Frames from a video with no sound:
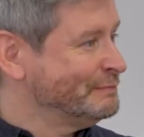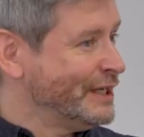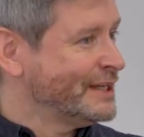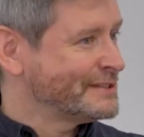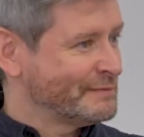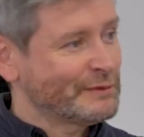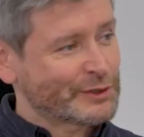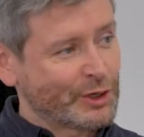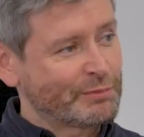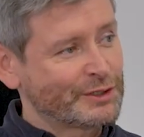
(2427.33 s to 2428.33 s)
Yes.
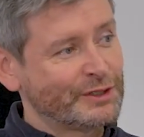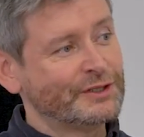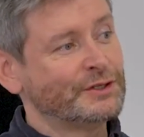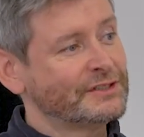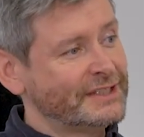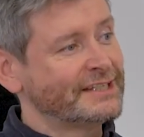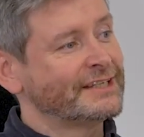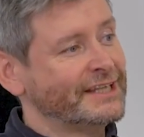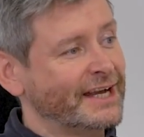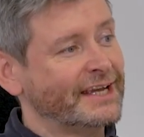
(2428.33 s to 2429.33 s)
There's an opportunity to use data
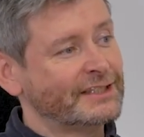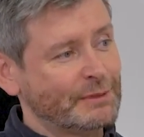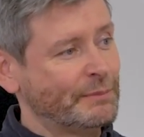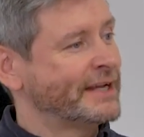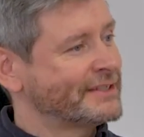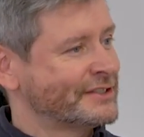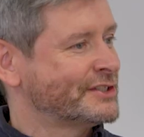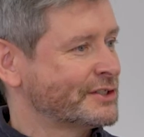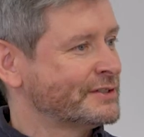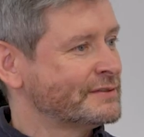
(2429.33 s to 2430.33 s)
and AI to make better
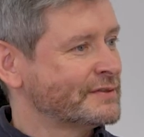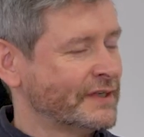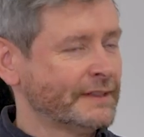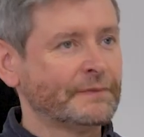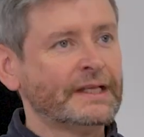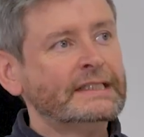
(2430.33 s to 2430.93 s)
decisions, right?